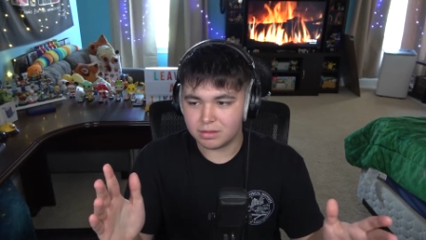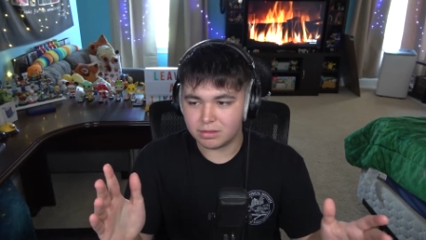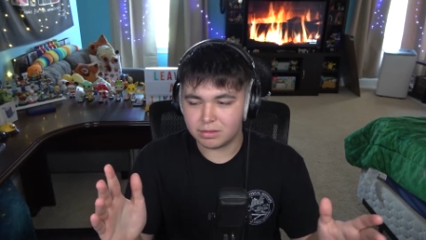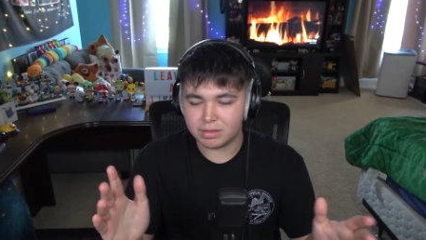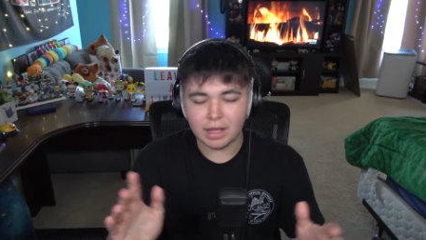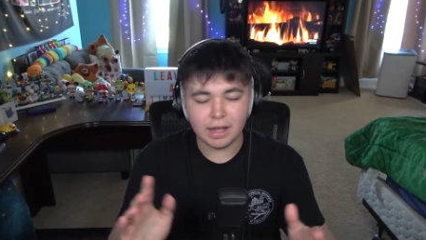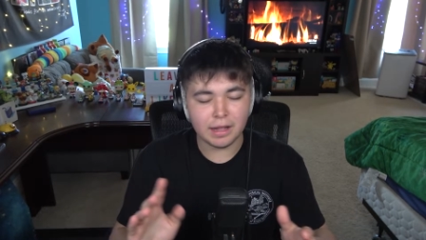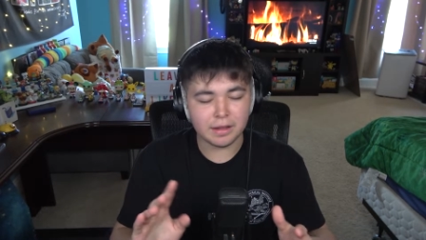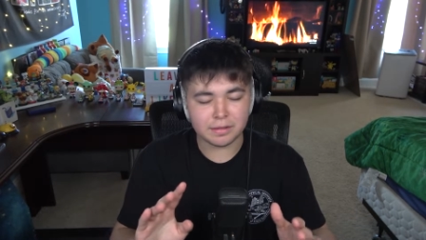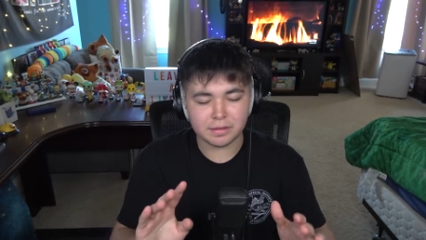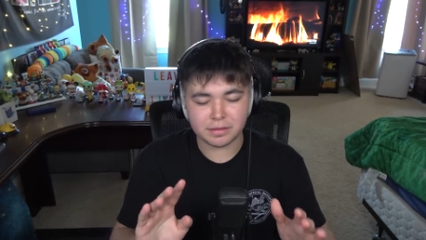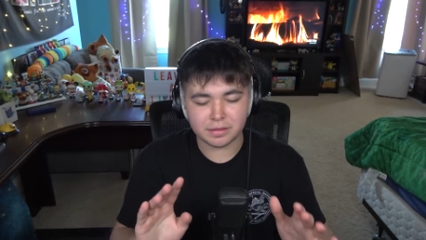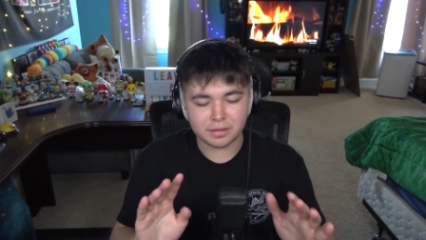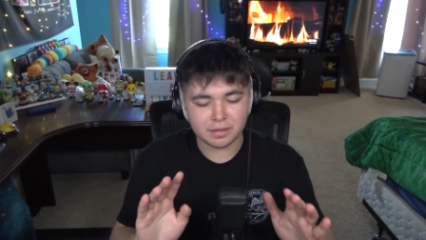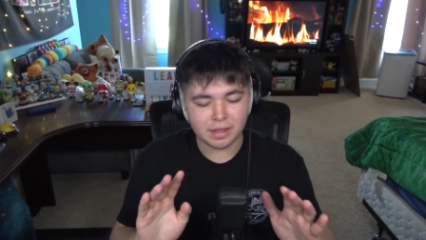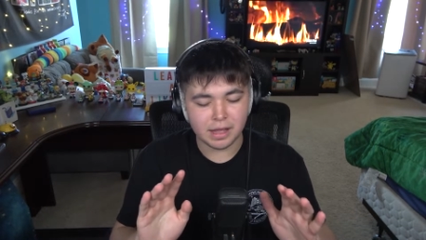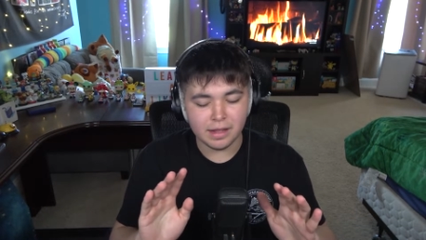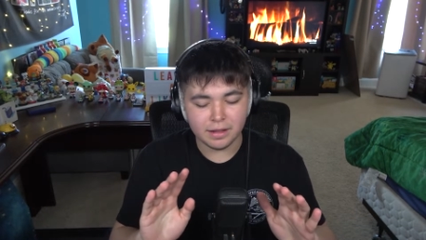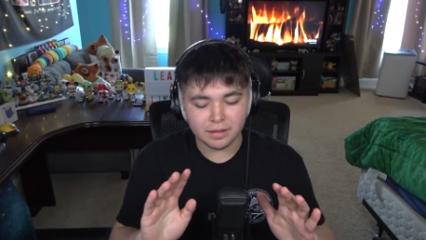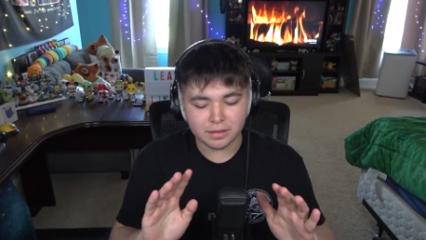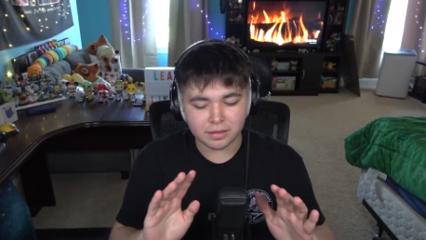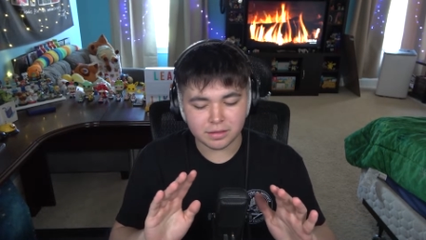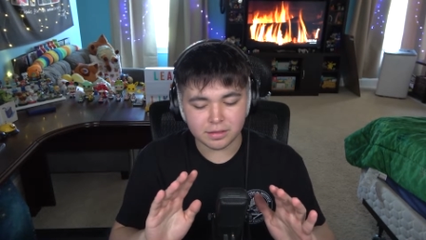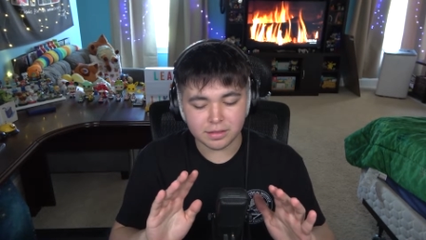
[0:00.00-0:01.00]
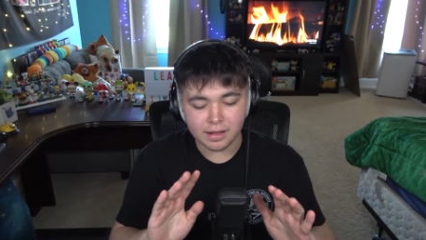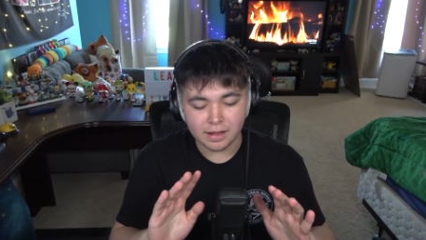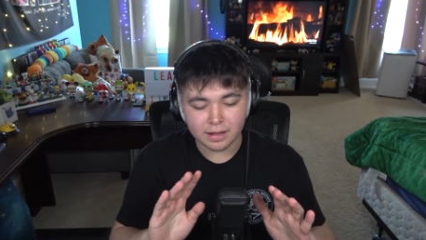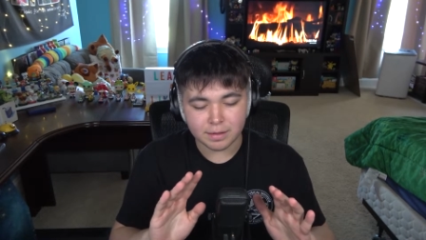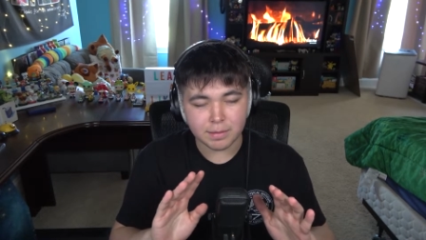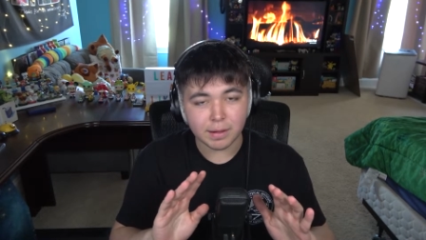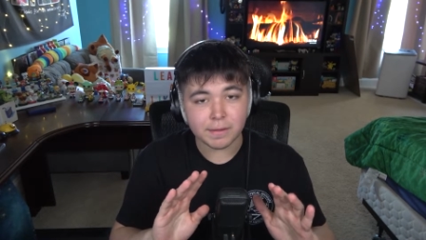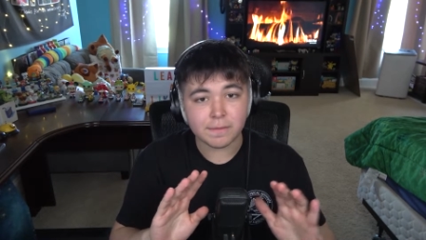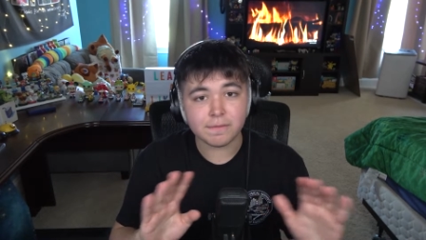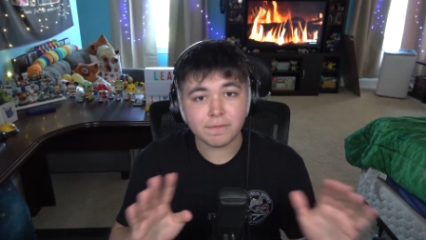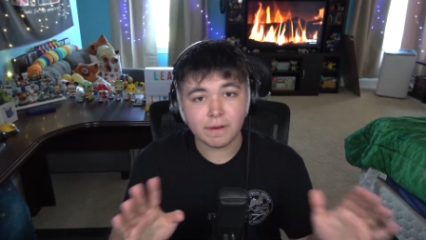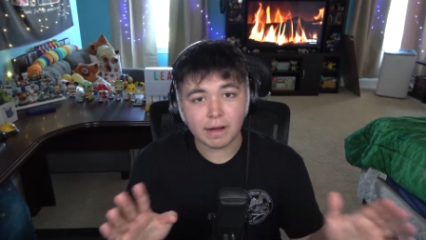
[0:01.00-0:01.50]
That's
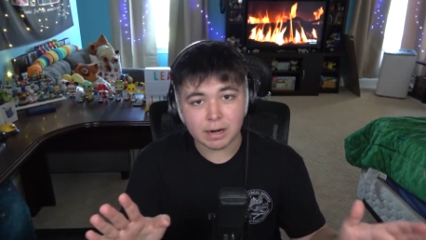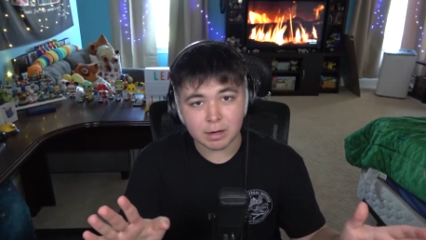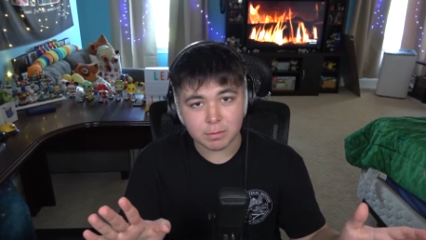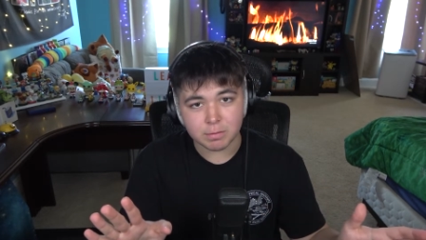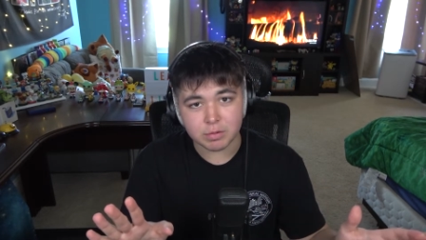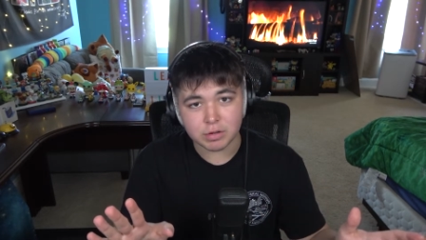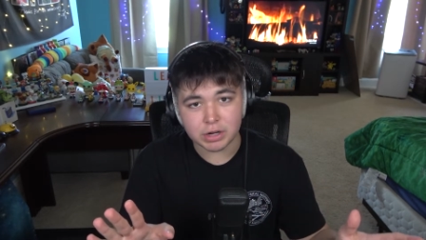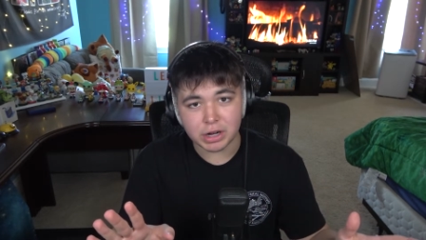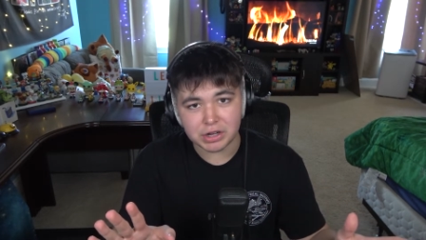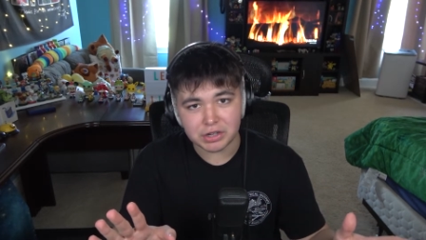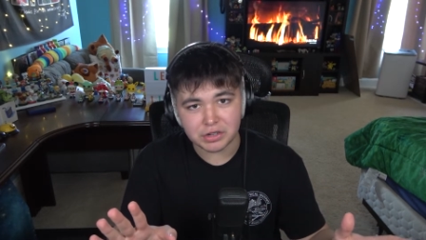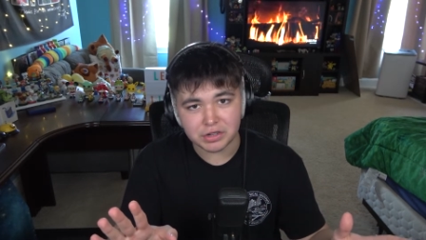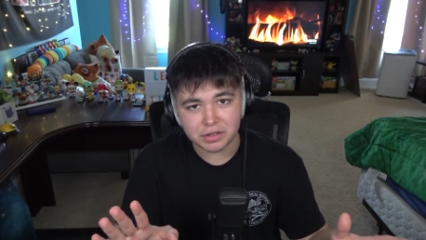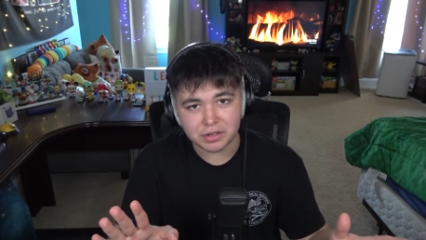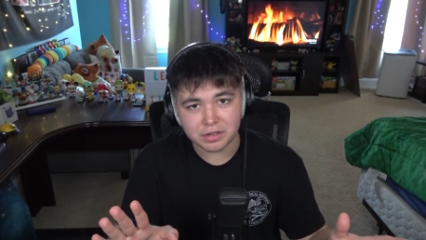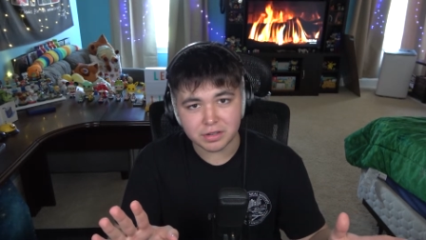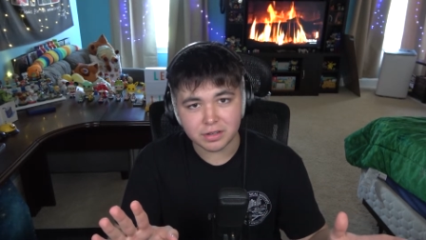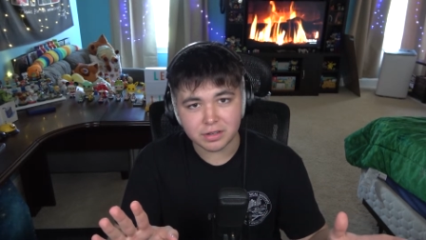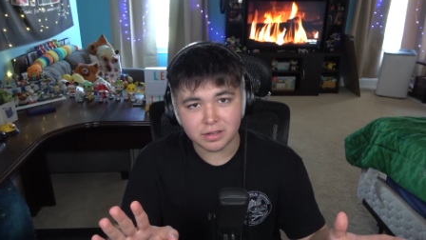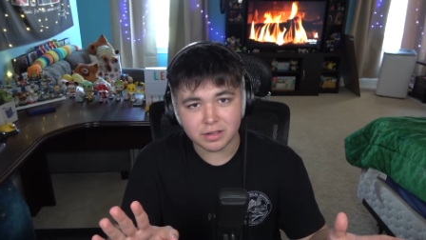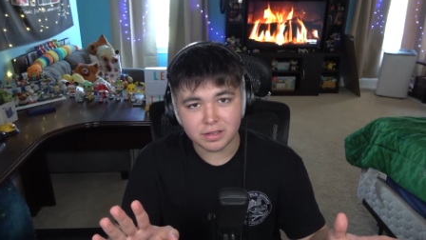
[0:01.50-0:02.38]
my final prediction.